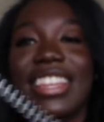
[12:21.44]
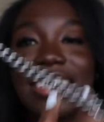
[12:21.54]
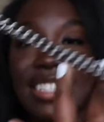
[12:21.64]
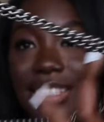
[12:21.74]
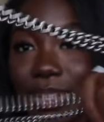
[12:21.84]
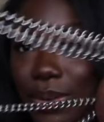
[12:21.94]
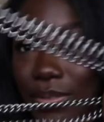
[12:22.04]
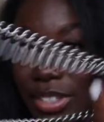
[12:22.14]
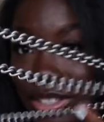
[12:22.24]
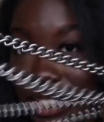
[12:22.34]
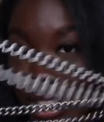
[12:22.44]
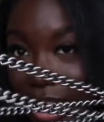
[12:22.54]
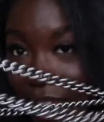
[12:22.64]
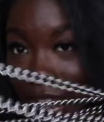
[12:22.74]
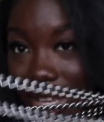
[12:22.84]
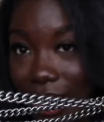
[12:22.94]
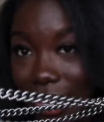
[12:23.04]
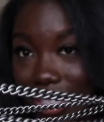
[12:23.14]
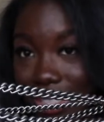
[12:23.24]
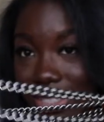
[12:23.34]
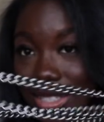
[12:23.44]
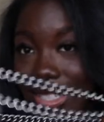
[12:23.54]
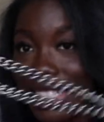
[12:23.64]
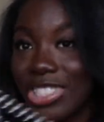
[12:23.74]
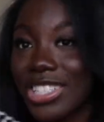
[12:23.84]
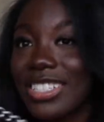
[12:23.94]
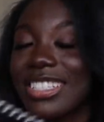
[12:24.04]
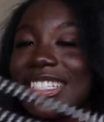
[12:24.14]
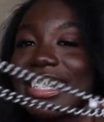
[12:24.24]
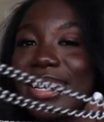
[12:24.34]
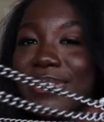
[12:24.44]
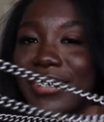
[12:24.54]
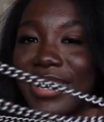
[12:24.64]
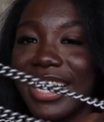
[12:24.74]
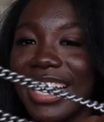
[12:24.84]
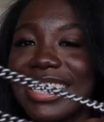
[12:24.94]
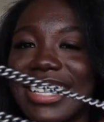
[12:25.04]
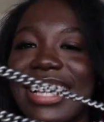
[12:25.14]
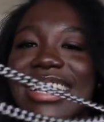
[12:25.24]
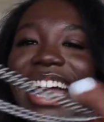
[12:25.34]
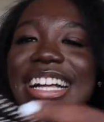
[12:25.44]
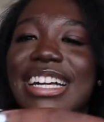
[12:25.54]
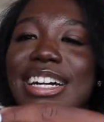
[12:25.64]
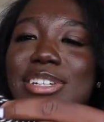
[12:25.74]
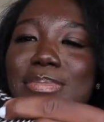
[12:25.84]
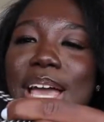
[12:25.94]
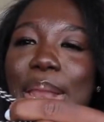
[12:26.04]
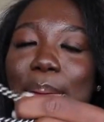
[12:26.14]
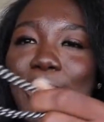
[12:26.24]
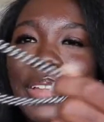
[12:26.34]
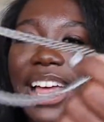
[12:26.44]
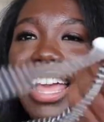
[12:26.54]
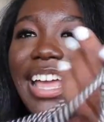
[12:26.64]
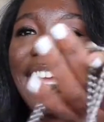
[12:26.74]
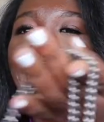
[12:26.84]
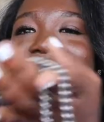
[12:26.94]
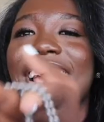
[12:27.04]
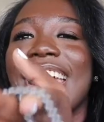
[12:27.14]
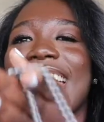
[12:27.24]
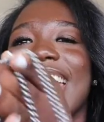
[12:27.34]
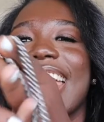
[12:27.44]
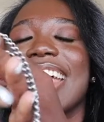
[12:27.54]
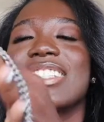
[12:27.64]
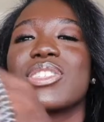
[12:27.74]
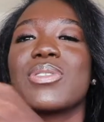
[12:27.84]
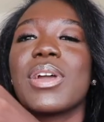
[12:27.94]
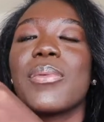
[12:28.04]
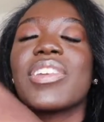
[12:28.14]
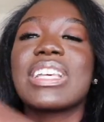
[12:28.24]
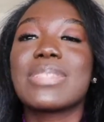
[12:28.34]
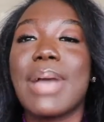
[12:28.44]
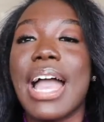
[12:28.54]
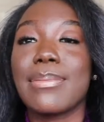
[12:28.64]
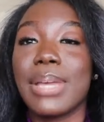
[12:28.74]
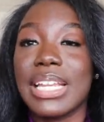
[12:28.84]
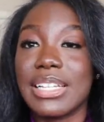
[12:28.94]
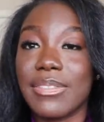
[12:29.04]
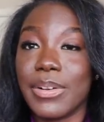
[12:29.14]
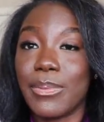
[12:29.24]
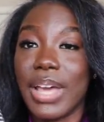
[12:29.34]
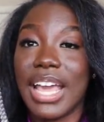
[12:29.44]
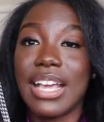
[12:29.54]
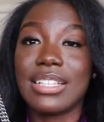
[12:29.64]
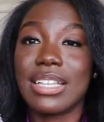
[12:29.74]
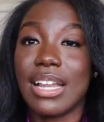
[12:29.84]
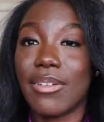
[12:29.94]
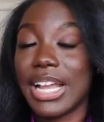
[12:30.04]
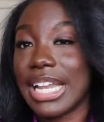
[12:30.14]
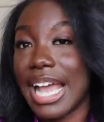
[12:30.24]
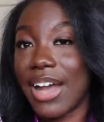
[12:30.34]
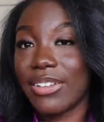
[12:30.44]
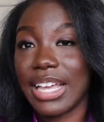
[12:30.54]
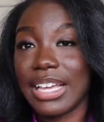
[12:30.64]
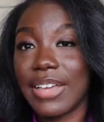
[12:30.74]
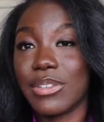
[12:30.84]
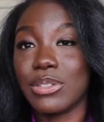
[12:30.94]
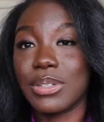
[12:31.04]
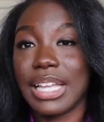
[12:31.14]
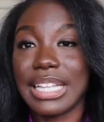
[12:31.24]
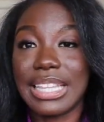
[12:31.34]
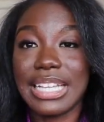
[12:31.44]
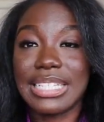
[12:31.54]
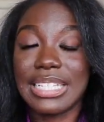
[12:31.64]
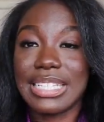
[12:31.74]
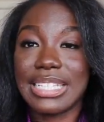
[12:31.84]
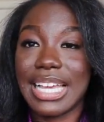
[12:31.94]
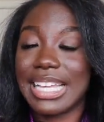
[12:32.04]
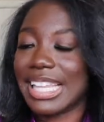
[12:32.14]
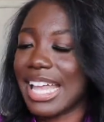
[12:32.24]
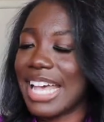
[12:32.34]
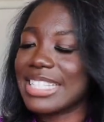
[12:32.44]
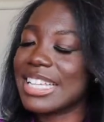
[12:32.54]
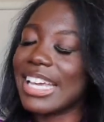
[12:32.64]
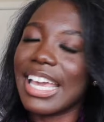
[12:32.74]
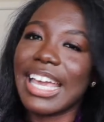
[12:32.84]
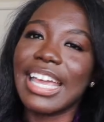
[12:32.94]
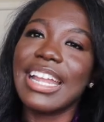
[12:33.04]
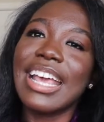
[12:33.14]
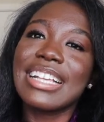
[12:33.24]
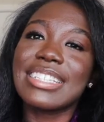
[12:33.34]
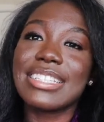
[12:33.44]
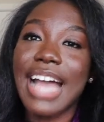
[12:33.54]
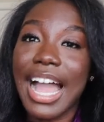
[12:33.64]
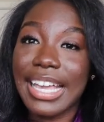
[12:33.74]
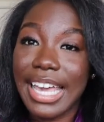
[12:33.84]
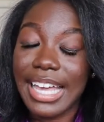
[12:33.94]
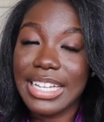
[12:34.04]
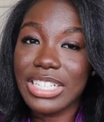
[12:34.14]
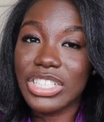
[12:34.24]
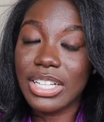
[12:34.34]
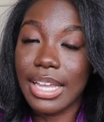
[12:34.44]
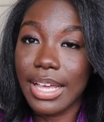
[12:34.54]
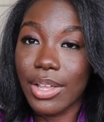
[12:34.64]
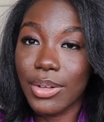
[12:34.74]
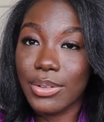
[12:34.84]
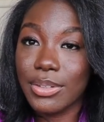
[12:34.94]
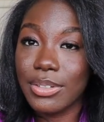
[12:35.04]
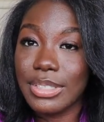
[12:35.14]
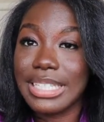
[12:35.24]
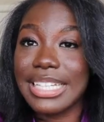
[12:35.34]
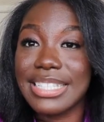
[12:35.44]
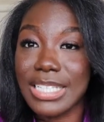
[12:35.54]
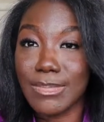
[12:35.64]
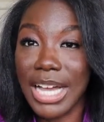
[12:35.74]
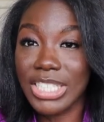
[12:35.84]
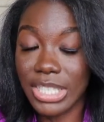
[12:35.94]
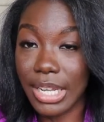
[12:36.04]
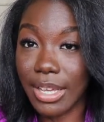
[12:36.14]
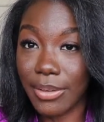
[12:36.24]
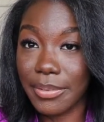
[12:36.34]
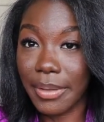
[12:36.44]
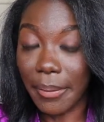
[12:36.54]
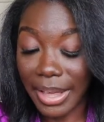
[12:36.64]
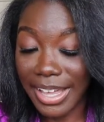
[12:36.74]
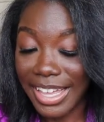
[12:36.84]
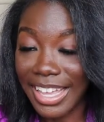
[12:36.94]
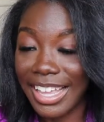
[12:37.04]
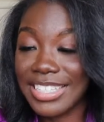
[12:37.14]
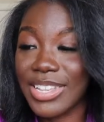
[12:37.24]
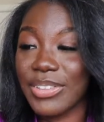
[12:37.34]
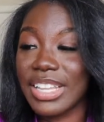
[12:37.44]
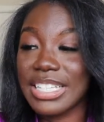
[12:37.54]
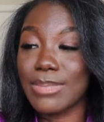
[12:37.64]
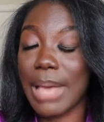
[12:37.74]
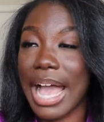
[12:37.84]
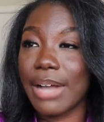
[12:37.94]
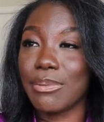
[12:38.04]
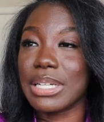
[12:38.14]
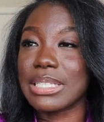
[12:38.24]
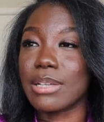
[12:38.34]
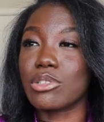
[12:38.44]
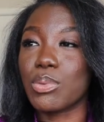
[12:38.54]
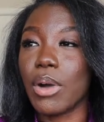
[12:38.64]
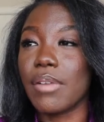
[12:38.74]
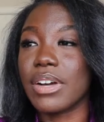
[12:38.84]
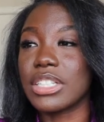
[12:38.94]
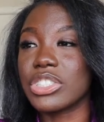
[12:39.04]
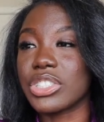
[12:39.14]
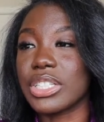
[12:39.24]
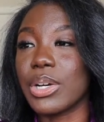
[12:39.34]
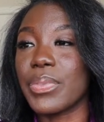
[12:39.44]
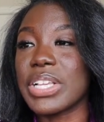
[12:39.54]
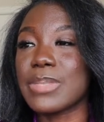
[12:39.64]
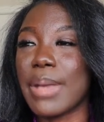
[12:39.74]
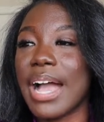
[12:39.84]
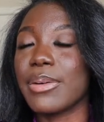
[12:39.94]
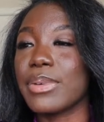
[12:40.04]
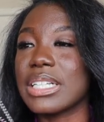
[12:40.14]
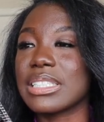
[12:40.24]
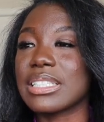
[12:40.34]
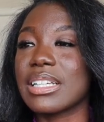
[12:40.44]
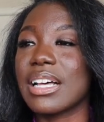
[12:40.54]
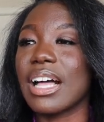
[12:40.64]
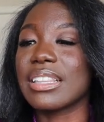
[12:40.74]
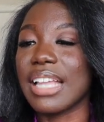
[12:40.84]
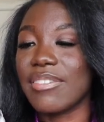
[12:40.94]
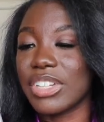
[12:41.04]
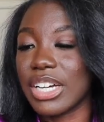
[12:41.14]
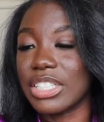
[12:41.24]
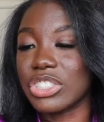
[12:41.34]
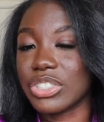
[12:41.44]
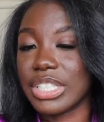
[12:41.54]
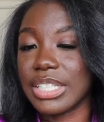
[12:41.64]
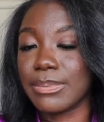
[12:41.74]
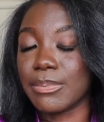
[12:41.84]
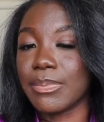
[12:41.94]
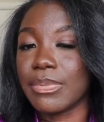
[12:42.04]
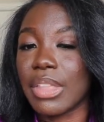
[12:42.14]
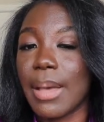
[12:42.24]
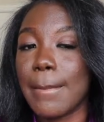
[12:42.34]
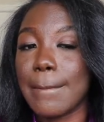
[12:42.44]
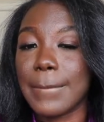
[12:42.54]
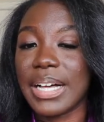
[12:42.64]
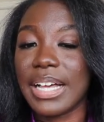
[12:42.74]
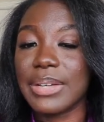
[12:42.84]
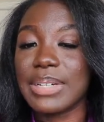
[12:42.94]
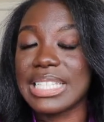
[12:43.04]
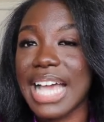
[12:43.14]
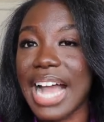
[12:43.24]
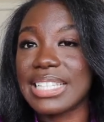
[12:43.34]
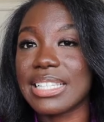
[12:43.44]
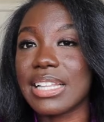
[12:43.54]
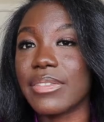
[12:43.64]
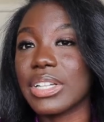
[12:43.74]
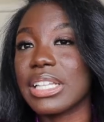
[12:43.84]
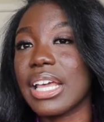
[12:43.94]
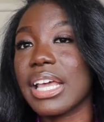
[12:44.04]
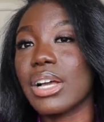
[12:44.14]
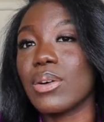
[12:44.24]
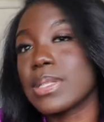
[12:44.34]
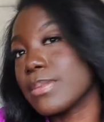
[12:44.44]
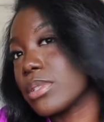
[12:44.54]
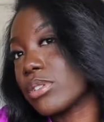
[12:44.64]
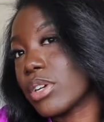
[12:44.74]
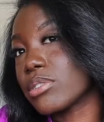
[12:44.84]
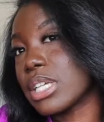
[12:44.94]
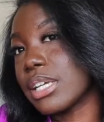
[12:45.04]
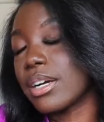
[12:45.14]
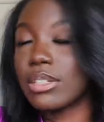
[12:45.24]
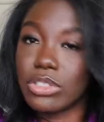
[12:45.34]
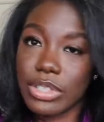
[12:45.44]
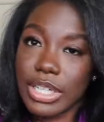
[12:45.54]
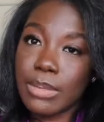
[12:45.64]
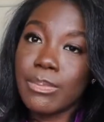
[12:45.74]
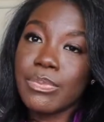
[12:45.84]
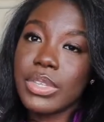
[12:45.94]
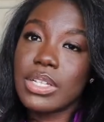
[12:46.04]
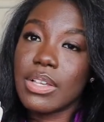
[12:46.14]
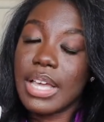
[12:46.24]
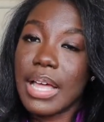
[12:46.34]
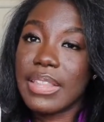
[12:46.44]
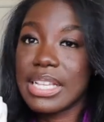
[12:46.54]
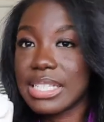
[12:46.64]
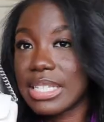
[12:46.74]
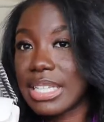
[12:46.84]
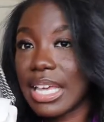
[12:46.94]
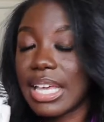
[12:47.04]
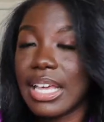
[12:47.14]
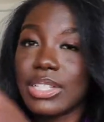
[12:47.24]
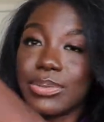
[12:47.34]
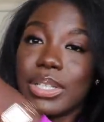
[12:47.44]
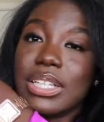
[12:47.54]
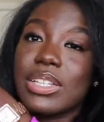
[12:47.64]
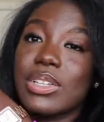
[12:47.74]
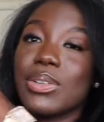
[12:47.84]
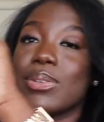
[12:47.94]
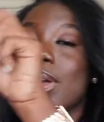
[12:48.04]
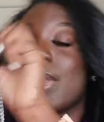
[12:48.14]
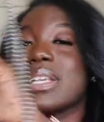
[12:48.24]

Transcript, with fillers: the silver chains. It's just different. It's like that gunmetal like. And you can wear this bag many different ways. And right now, like if you do it like this, this is like classic. And since I can't get Chanel, this is my Chanel, okay? So this bag was 1200 no, this bag was 1100 but with taxes and everything, it goes up to 1300 So yeah, this is it. It's really cute and